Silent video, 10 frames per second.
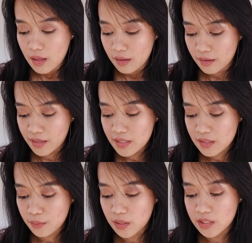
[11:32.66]

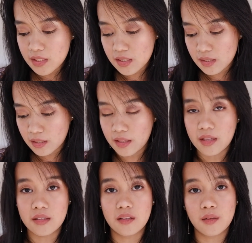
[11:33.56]
these ones,
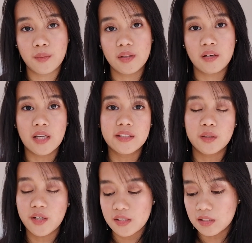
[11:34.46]
that the
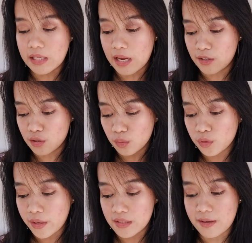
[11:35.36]
categories that I
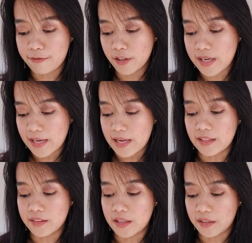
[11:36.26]
showed you, except for the
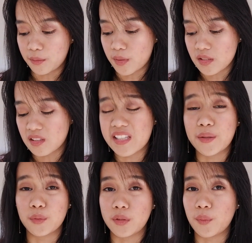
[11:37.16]
highlighter, are the ones that I
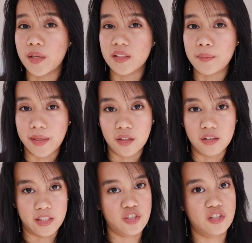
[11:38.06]
only want in my
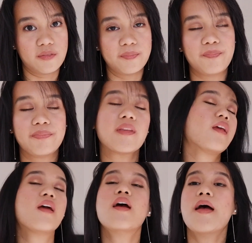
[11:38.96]
collection.
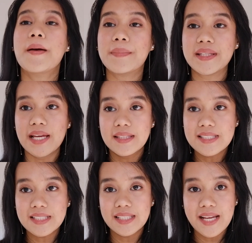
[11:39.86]
But yeah,
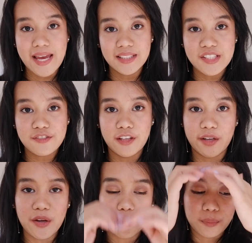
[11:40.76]
that's gonna end this
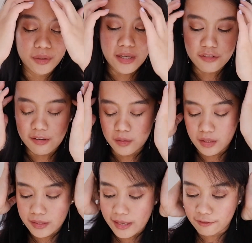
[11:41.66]
video. I hope you guys found
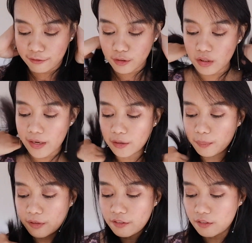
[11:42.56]
it helpful. I
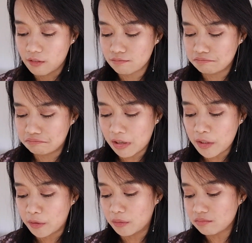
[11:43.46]
hope
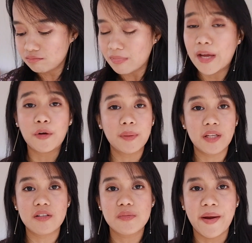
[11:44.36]

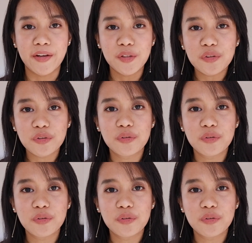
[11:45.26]
it inspired